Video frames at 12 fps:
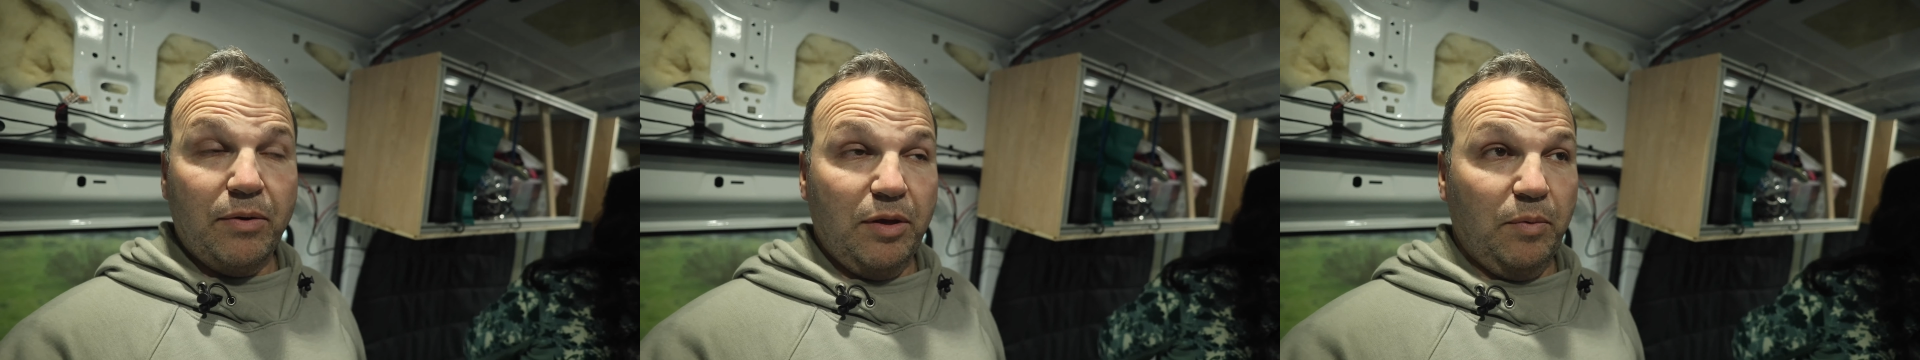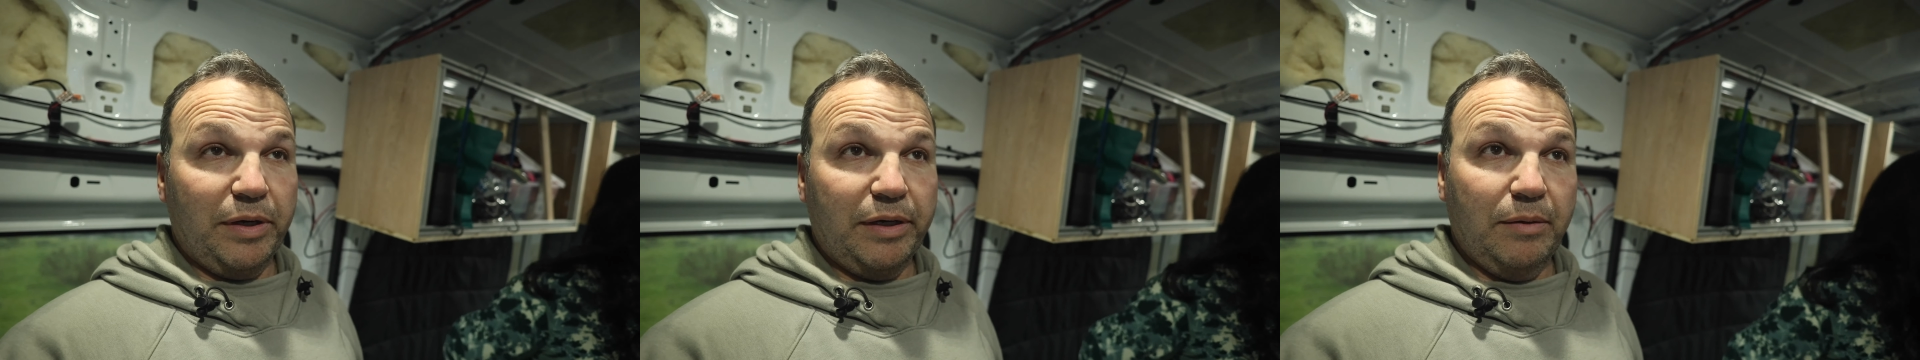that
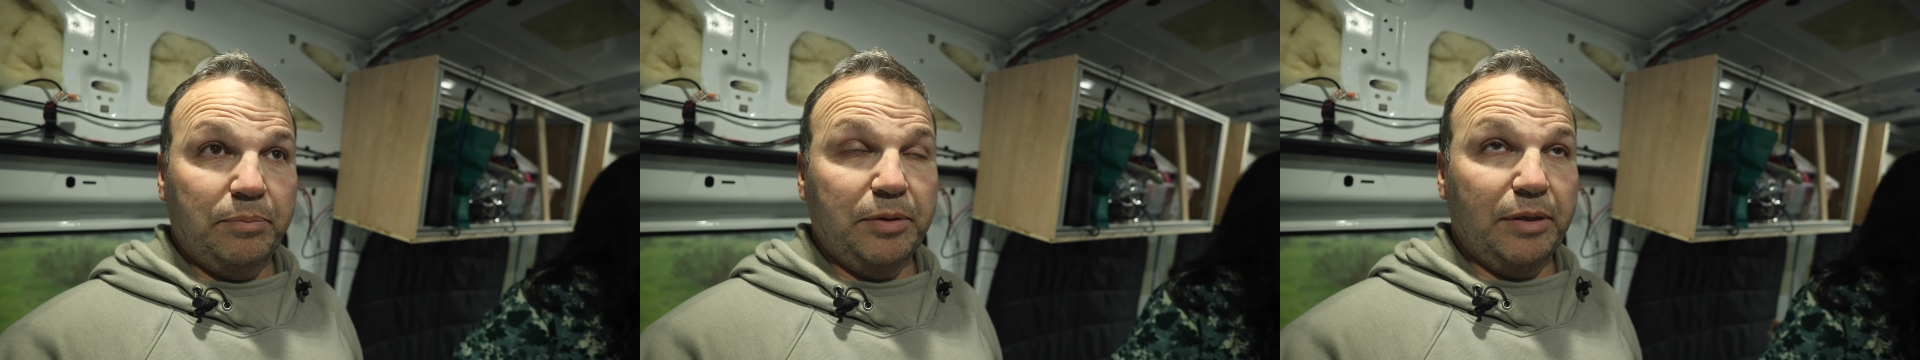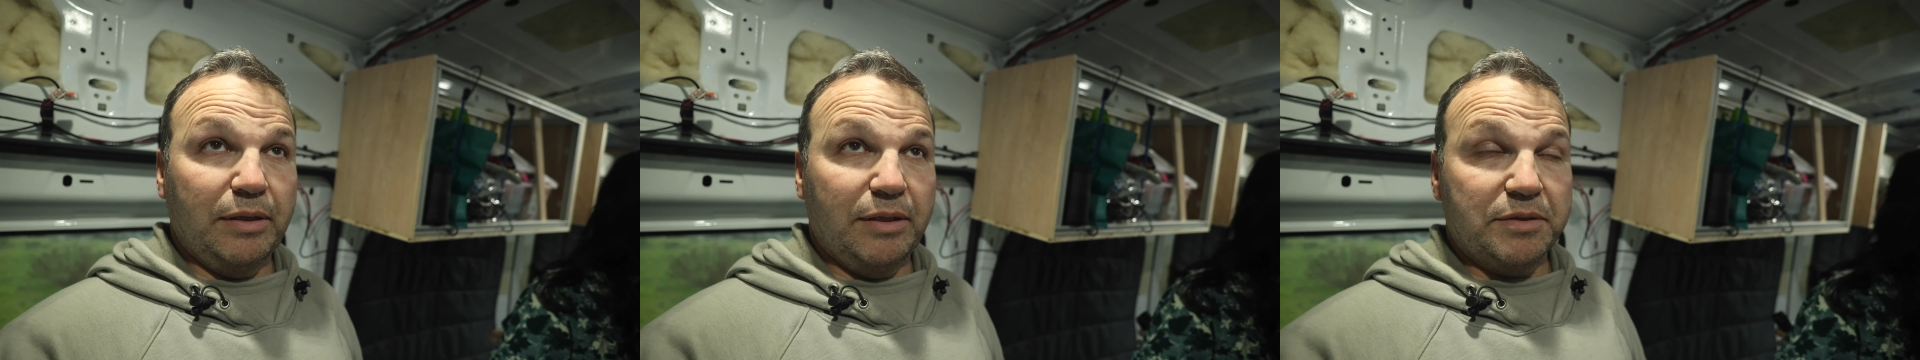we're going to put
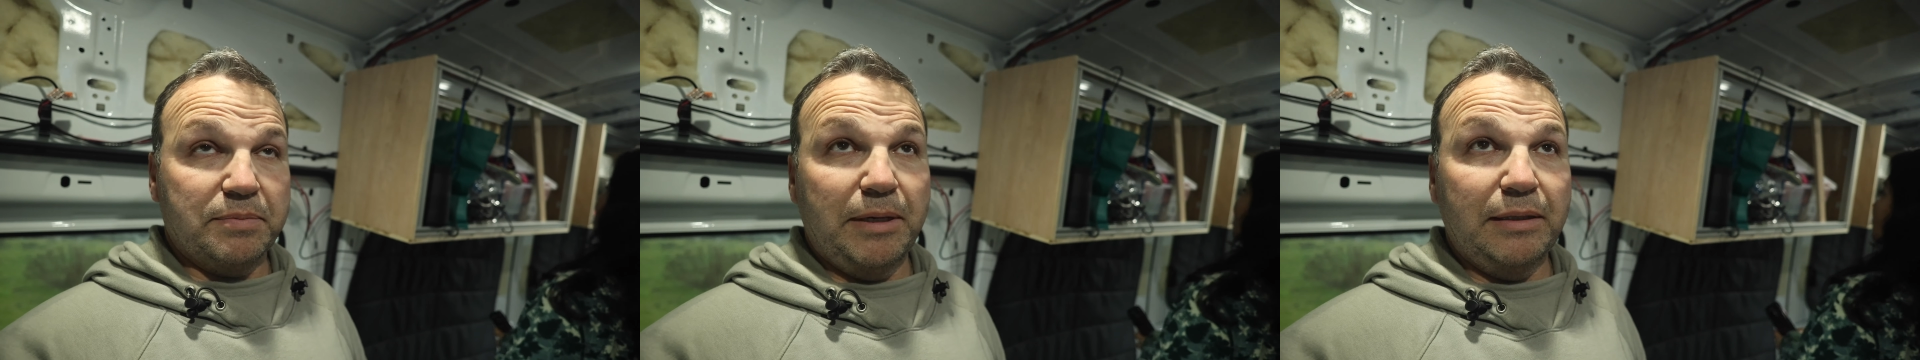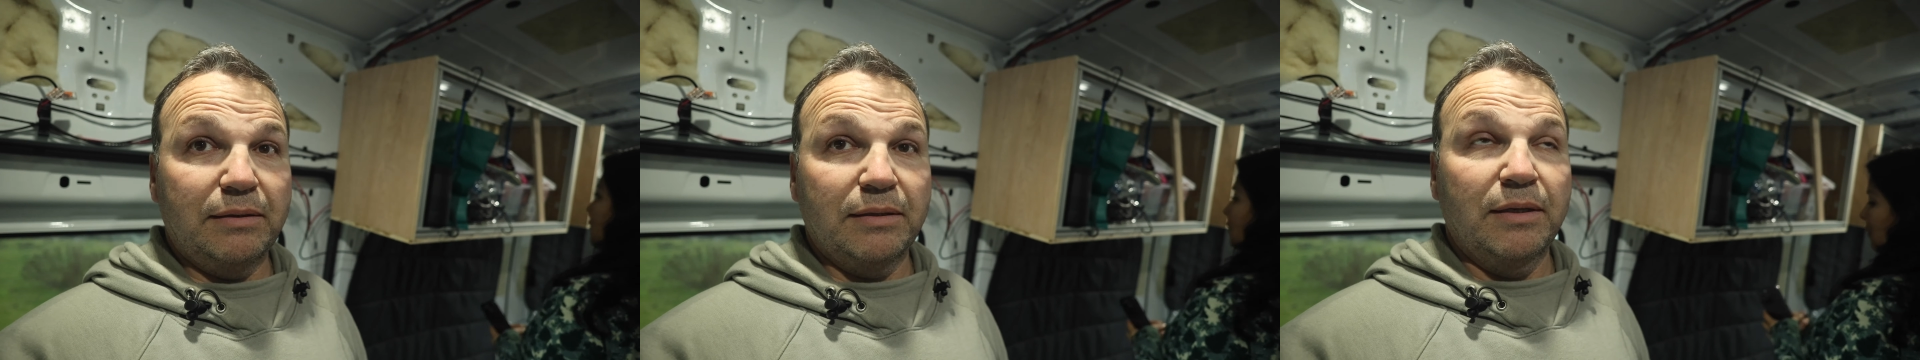in this
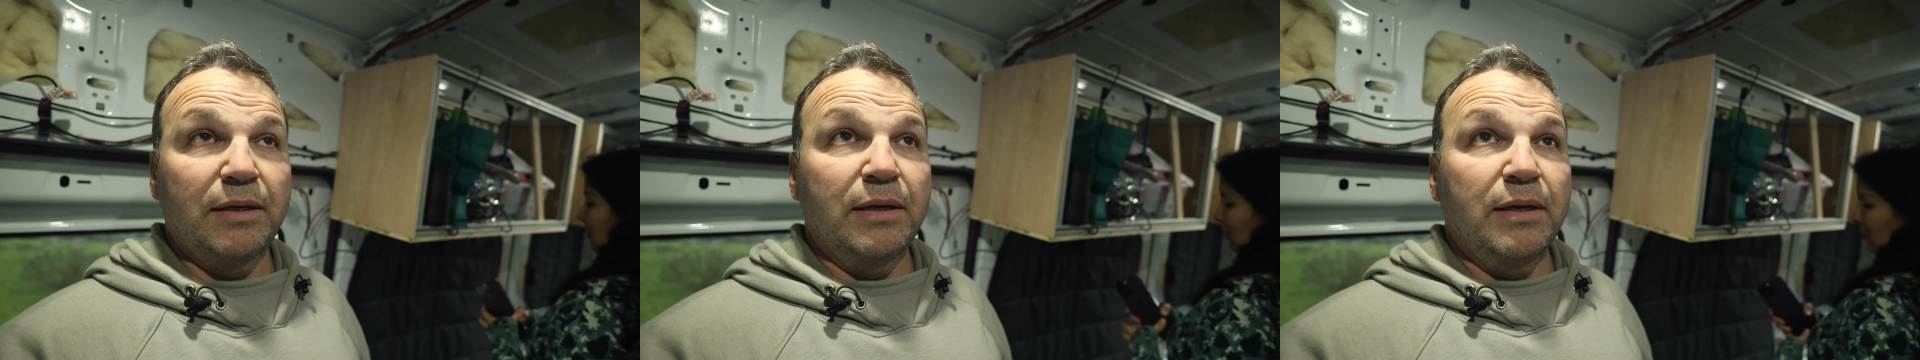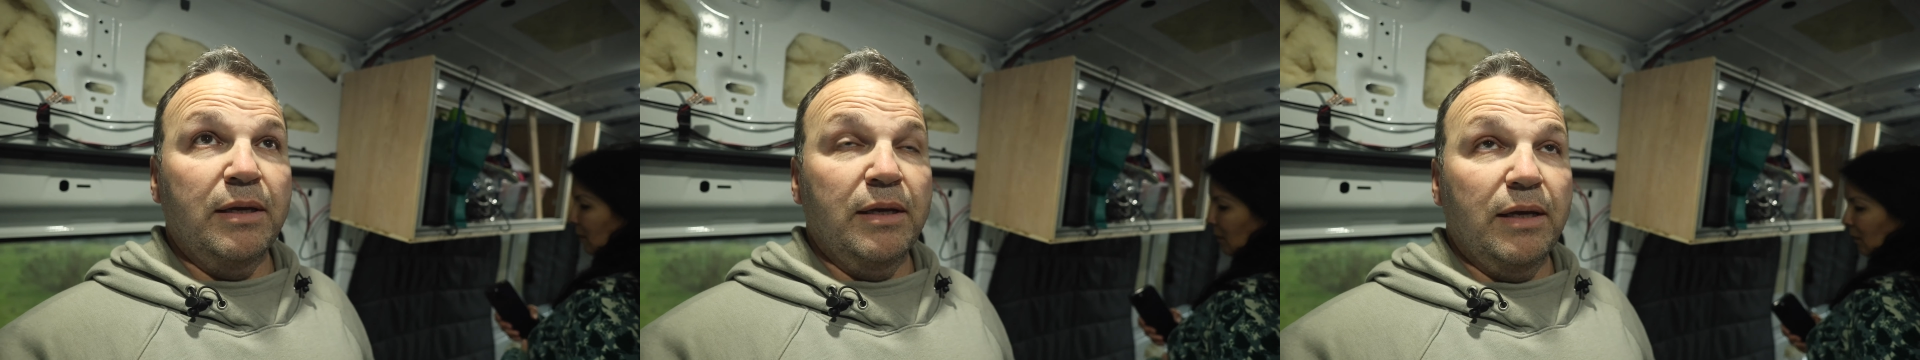month,
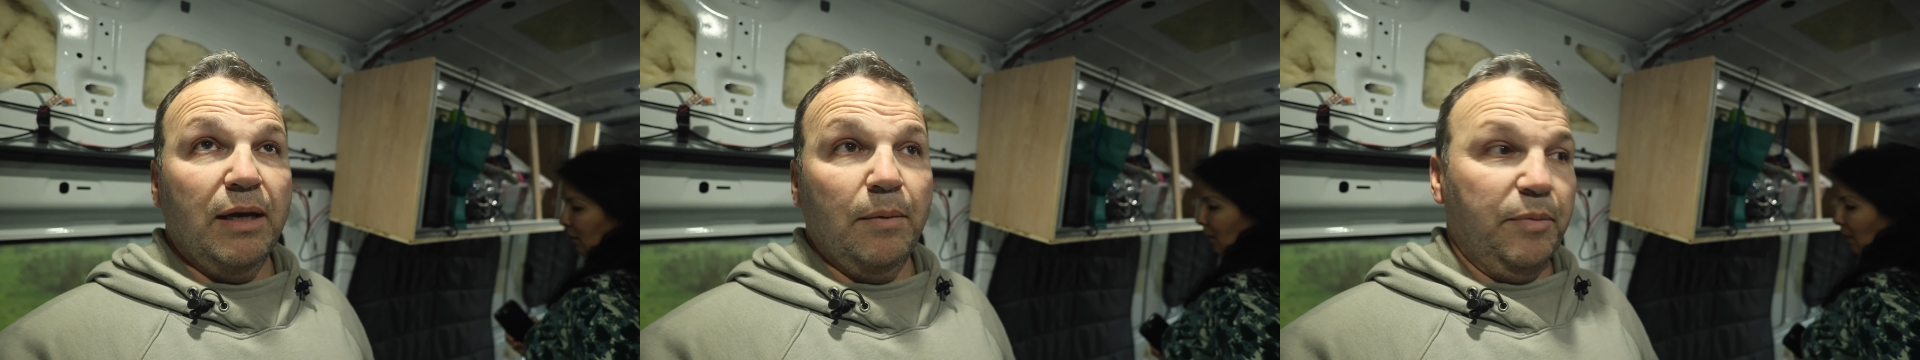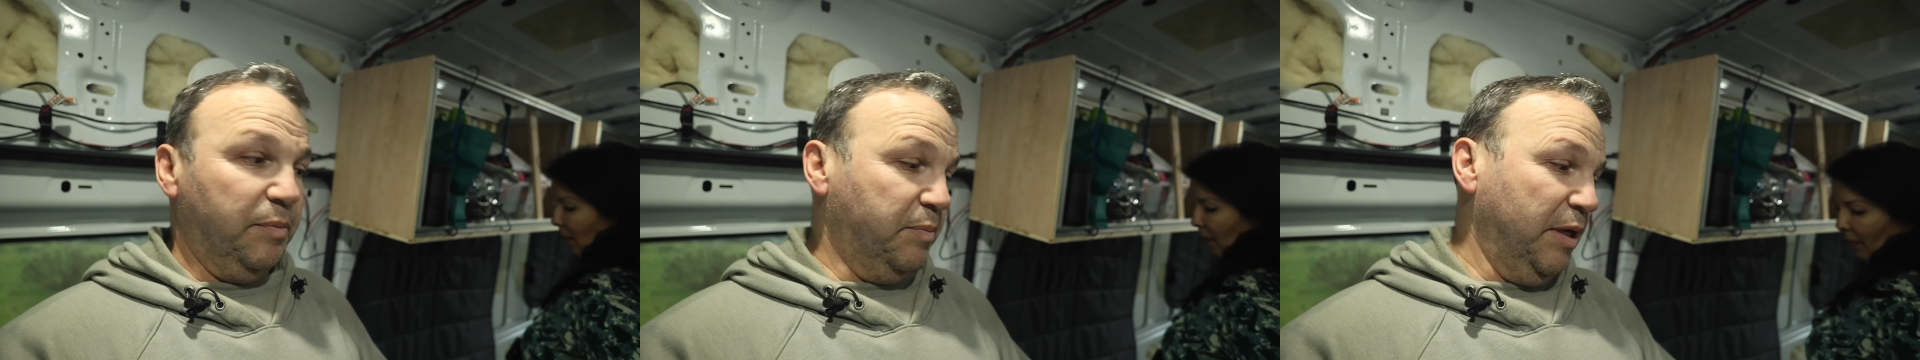
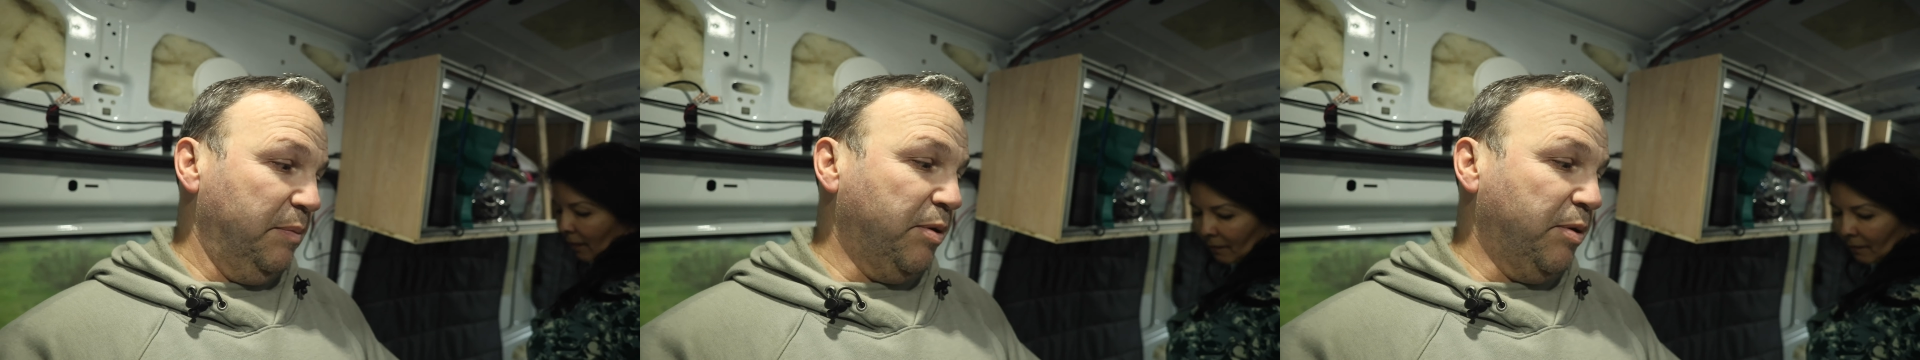we'd be